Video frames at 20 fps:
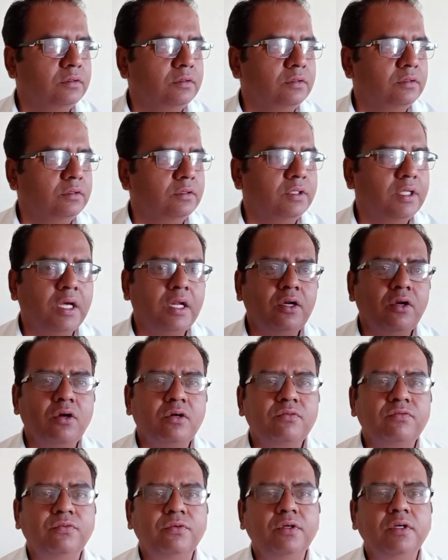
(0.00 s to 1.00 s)
they are
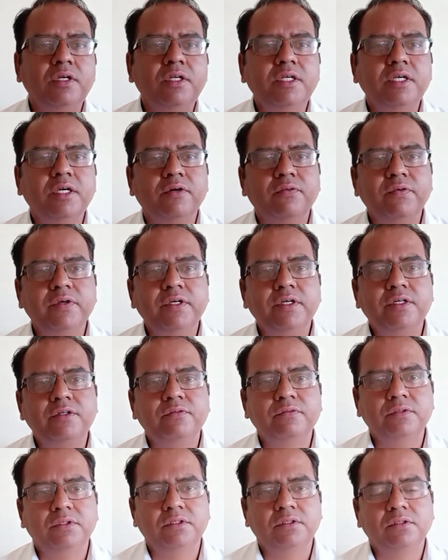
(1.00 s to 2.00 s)
not fully aware
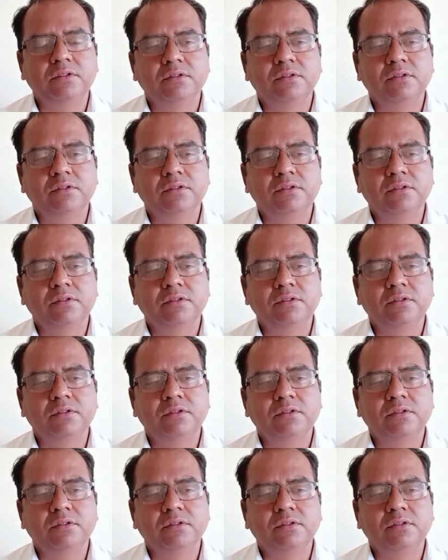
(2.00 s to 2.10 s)
with